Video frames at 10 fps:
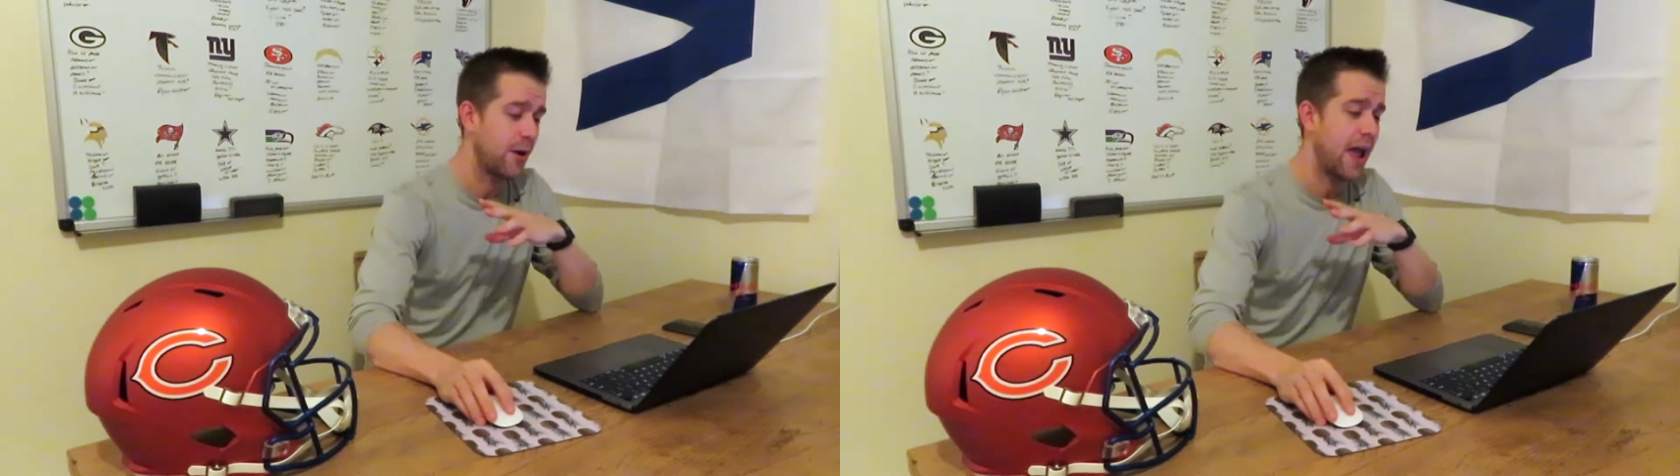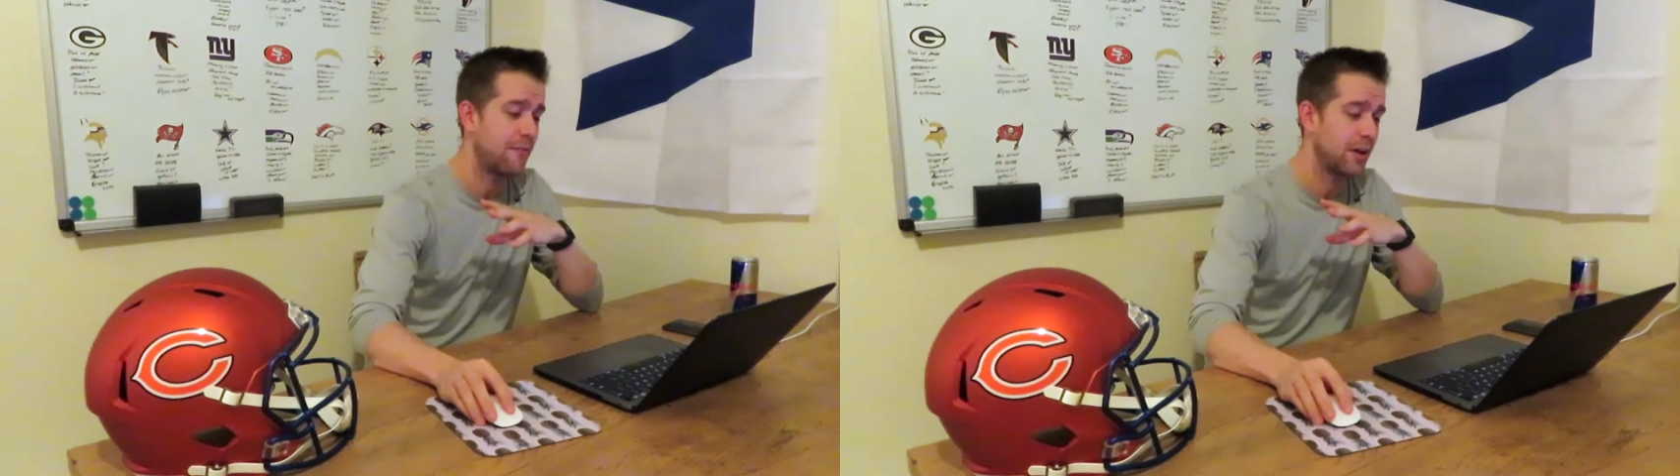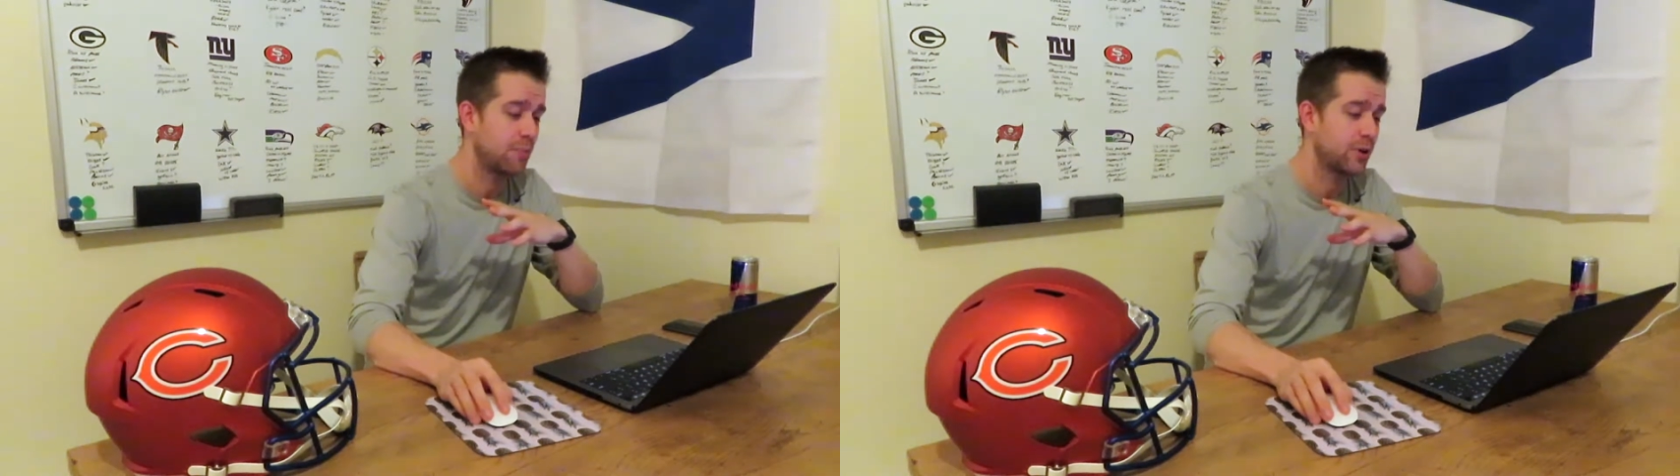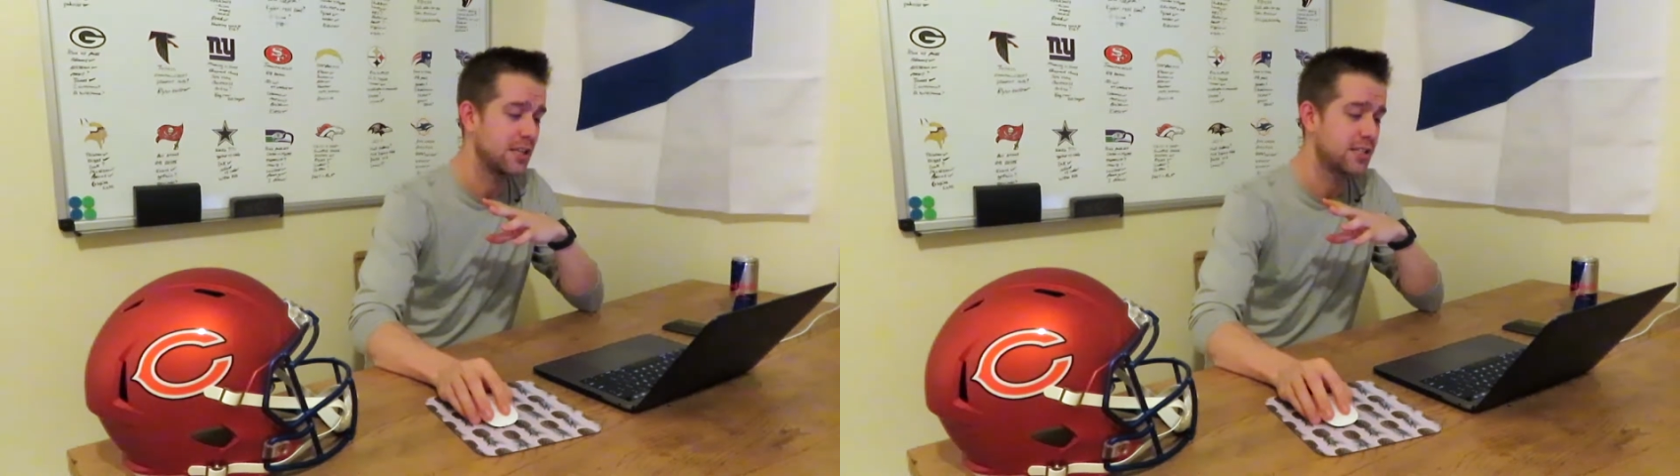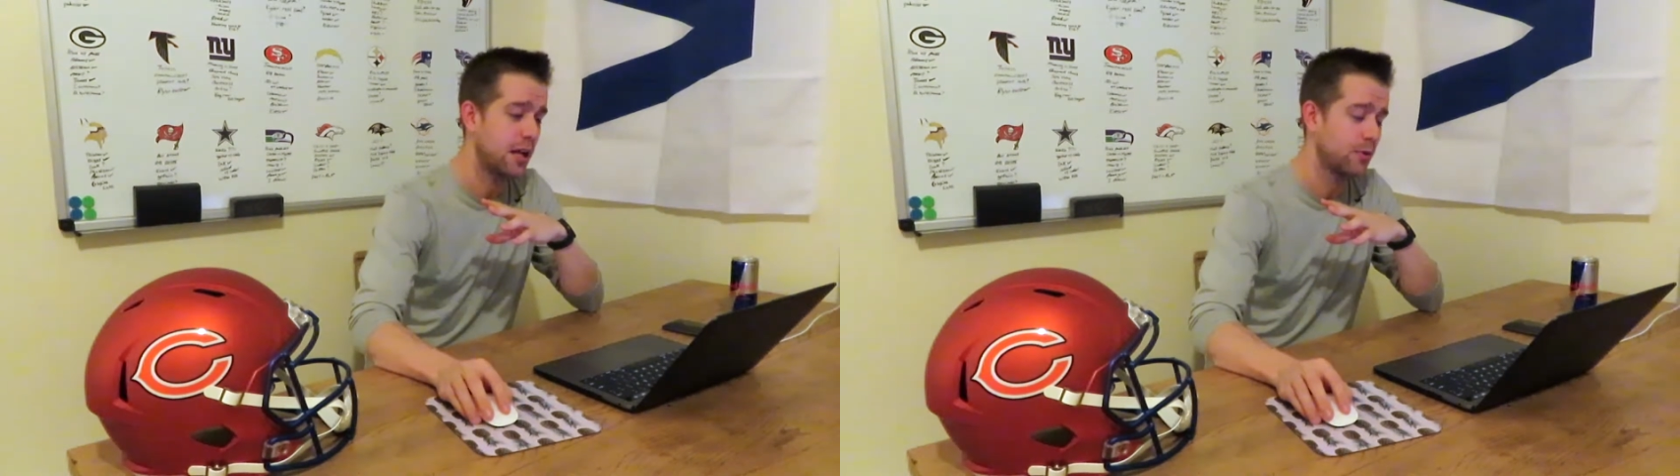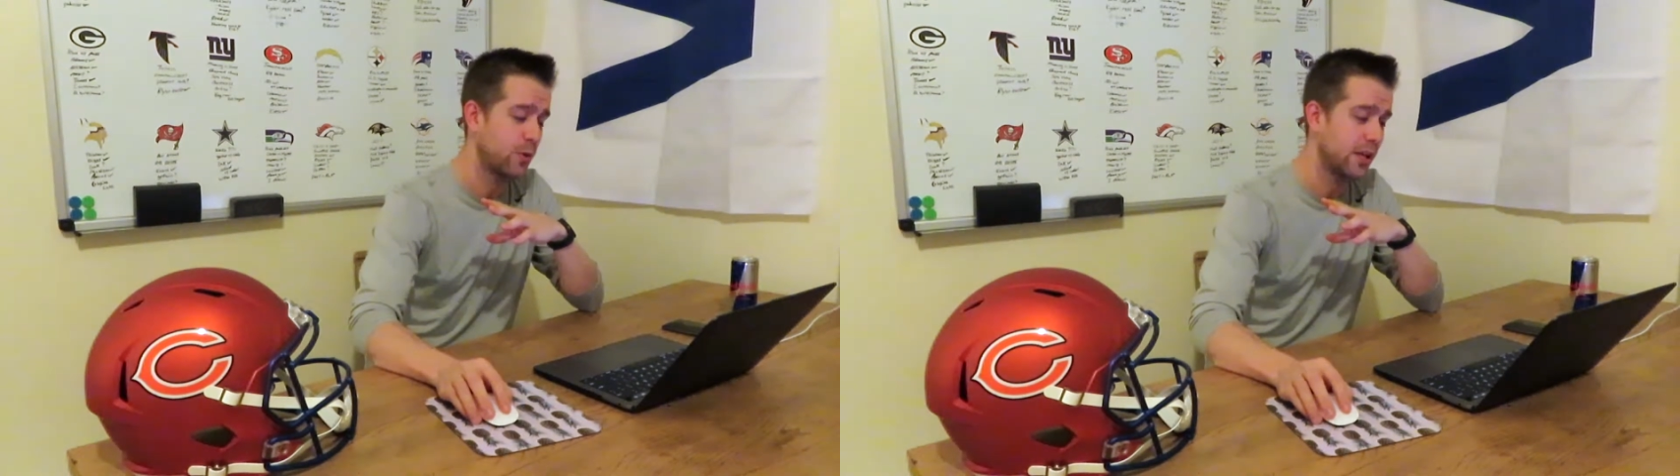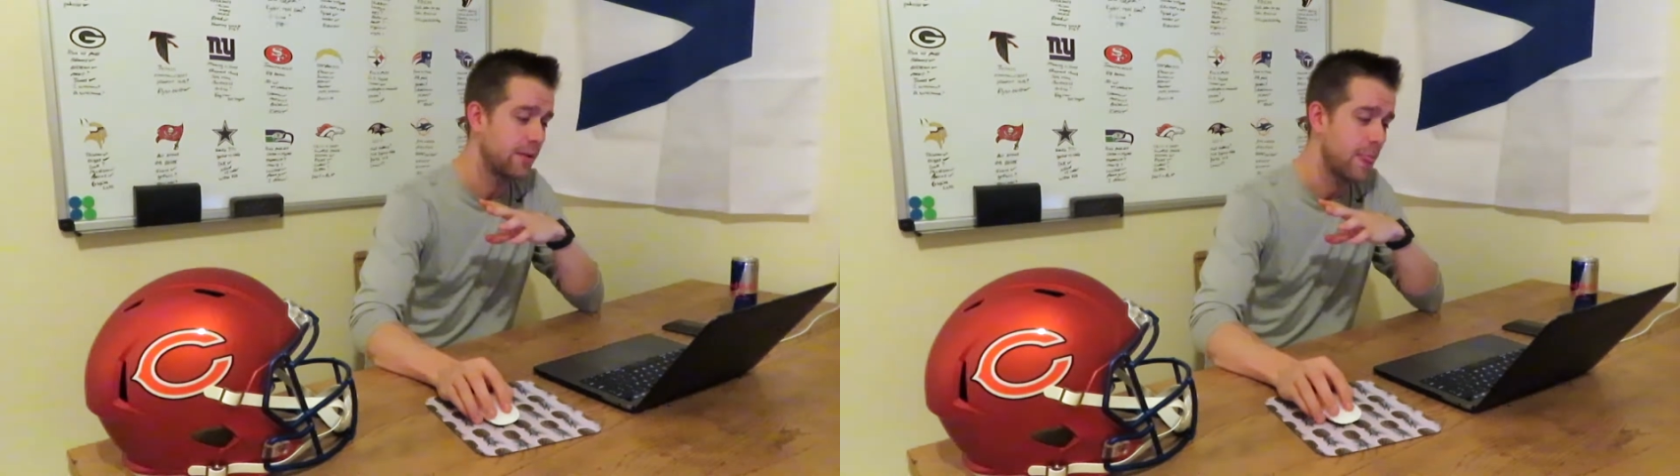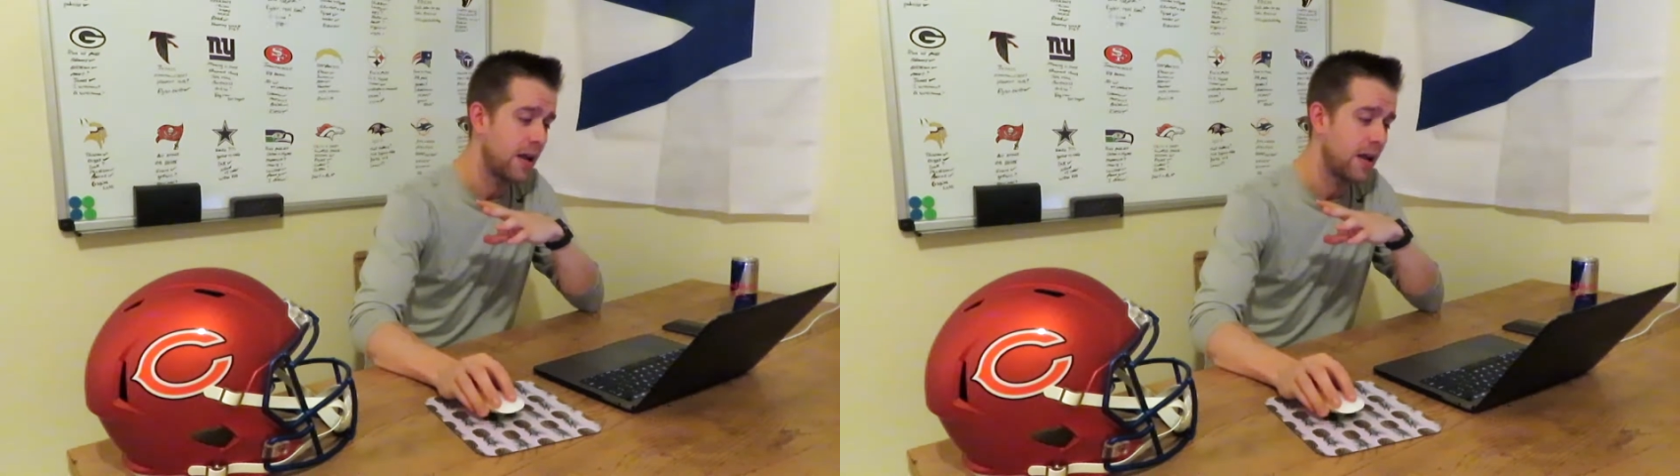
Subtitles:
having a pretty solid week.